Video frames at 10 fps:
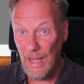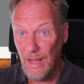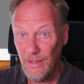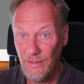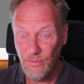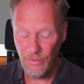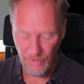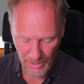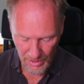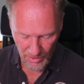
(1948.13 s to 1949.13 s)
And this
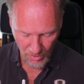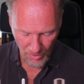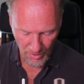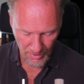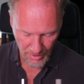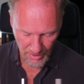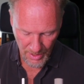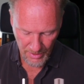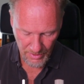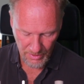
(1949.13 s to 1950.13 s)
routine called
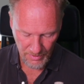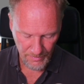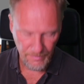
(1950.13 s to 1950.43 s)
that.